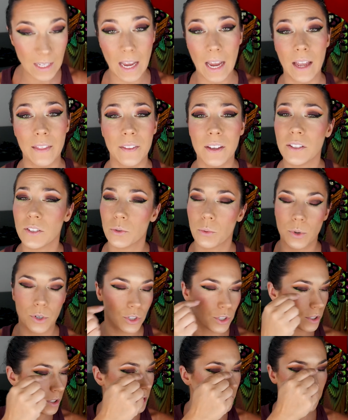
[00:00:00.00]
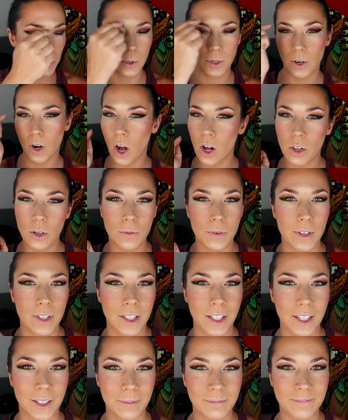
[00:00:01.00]
And this, we're just gonna put it all over the
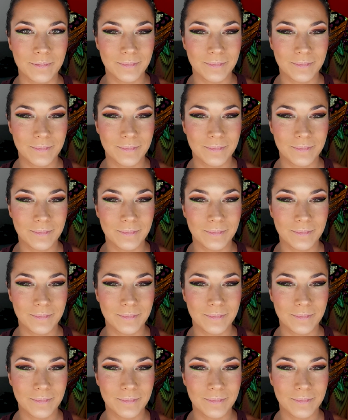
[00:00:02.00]
lid.